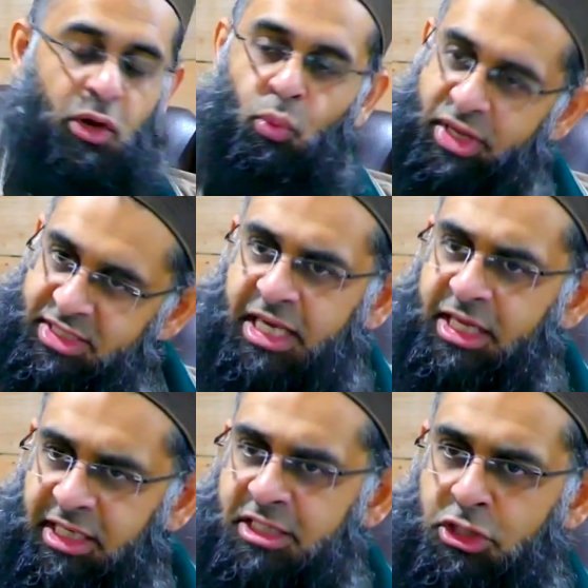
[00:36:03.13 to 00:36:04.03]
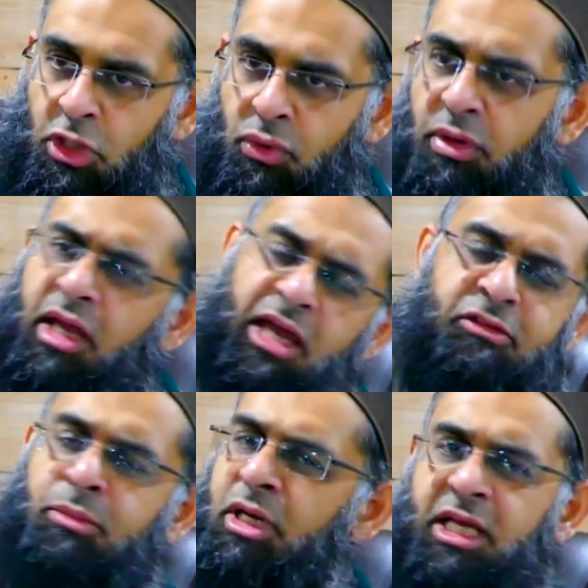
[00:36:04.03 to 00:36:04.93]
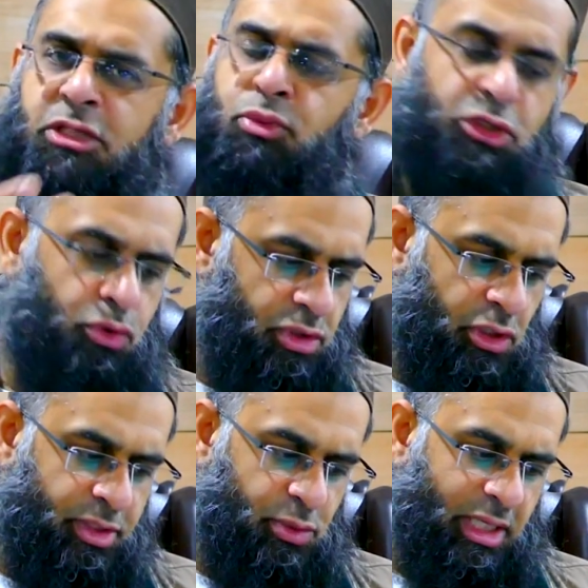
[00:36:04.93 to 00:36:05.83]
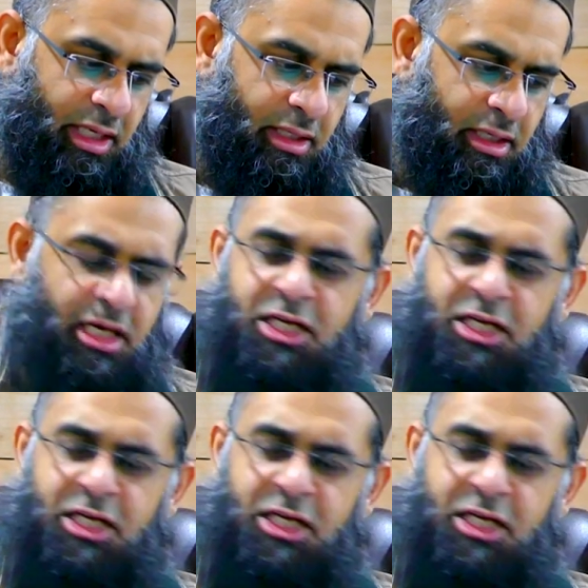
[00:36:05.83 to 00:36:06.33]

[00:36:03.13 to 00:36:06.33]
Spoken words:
Once he does so, everybody else will do so as well.